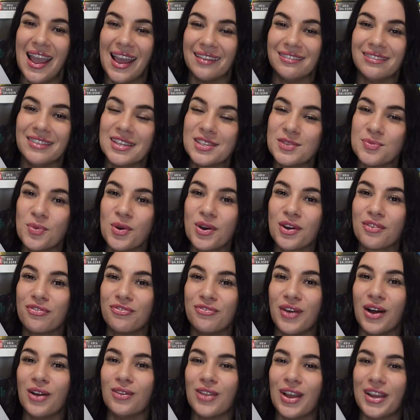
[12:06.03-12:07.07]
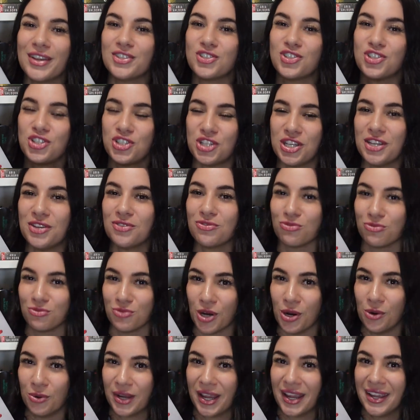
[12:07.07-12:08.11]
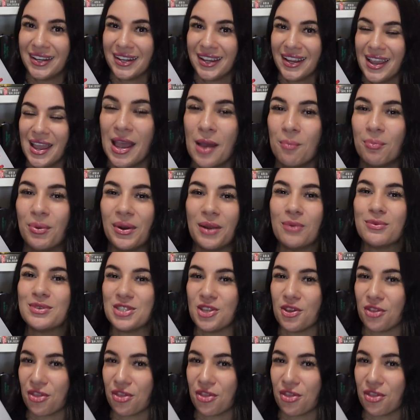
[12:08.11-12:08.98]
and this book felt like she wrote it, but it was a